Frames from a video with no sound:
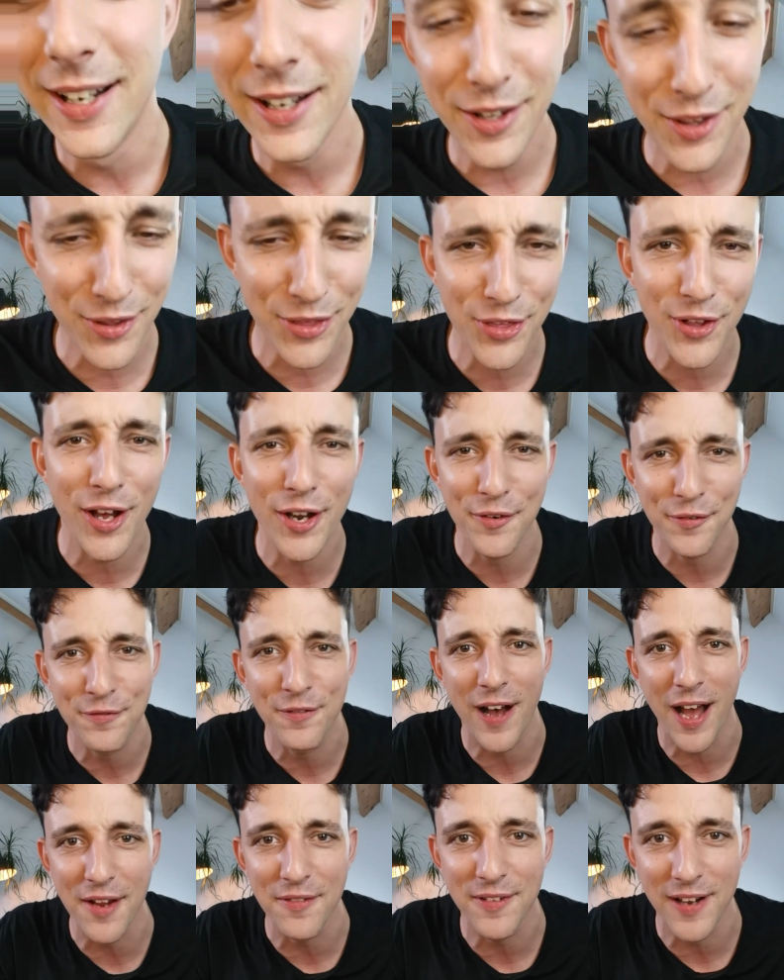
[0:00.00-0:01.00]
You thought a
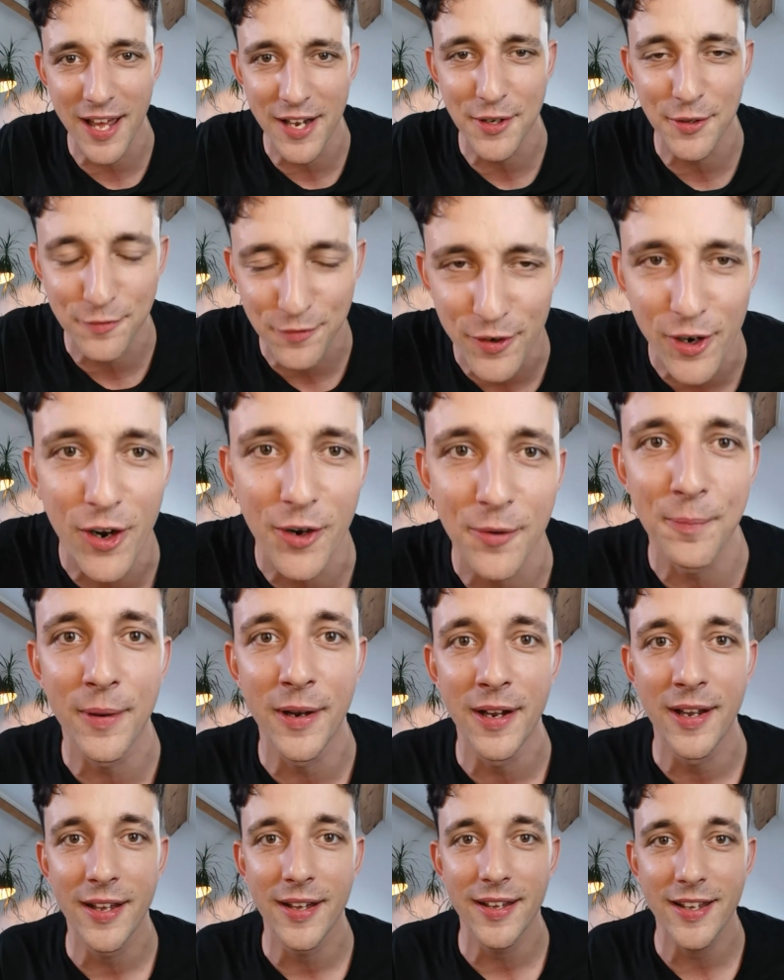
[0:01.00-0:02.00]
5-letter verb
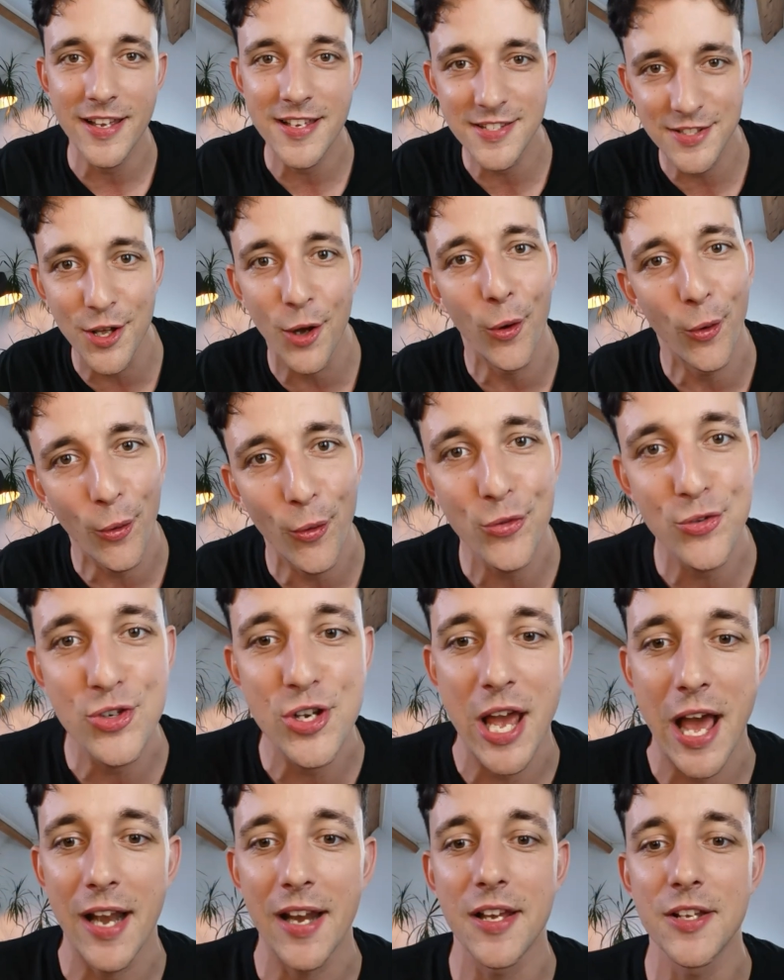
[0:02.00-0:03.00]
is the whole
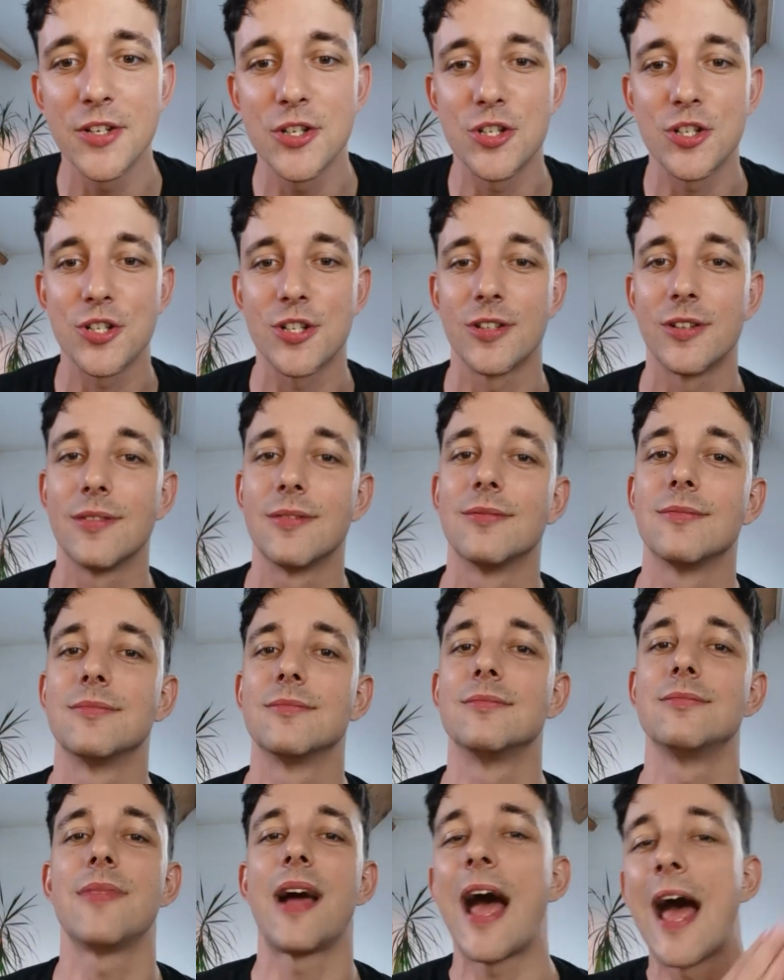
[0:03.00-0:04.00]
challenge?
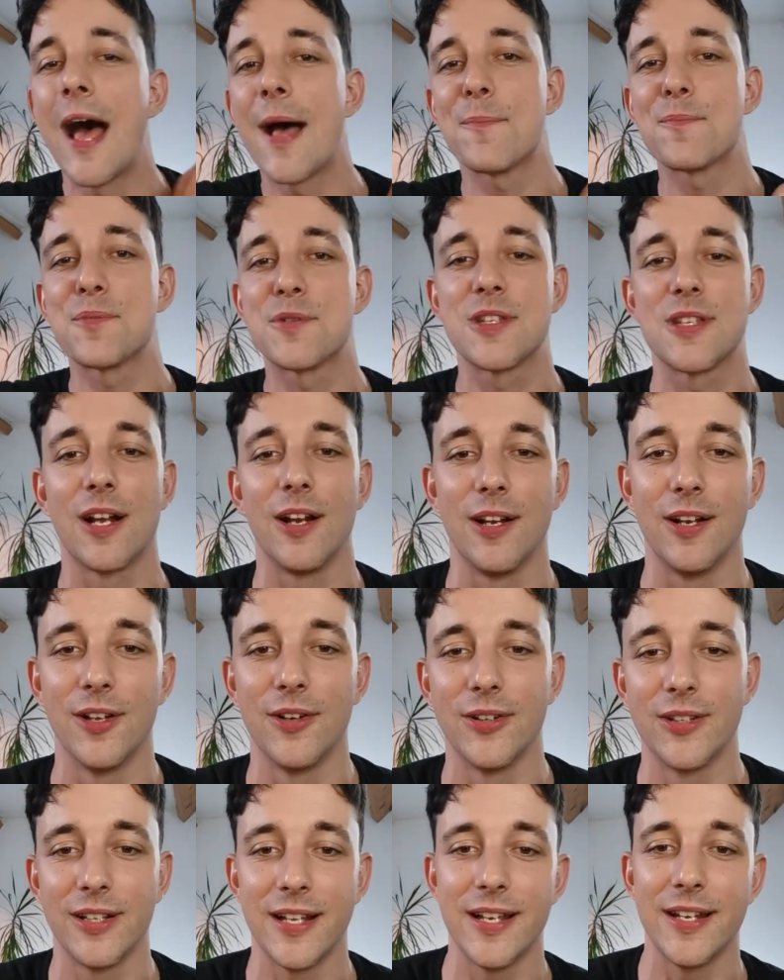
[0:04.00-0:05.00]

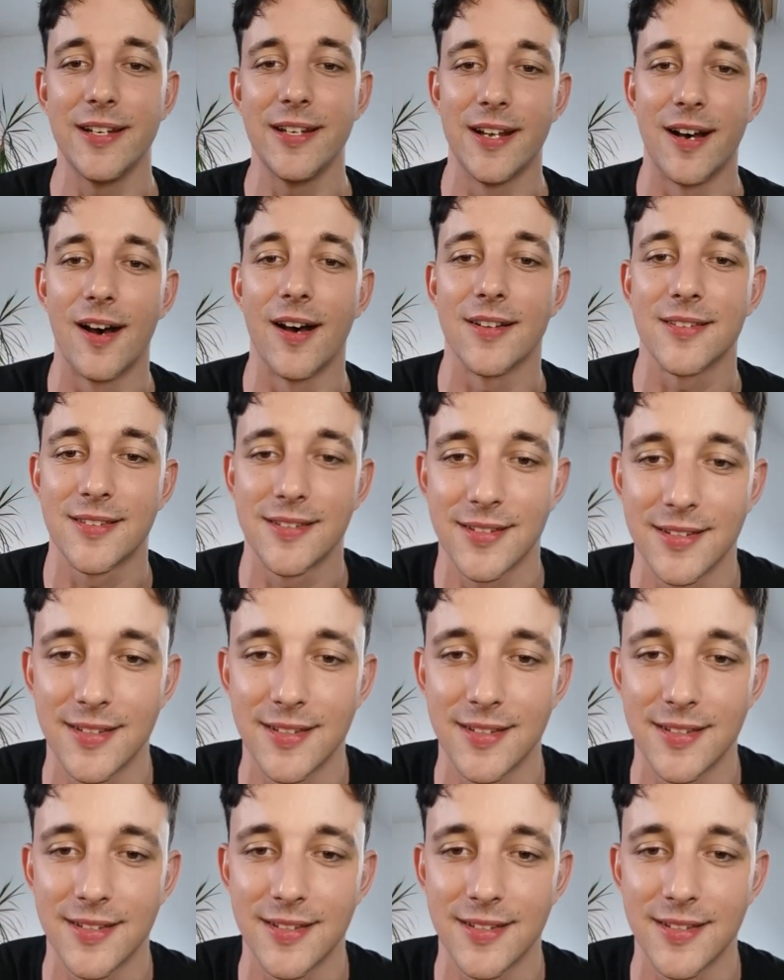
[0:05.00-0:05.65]
Absolutely not.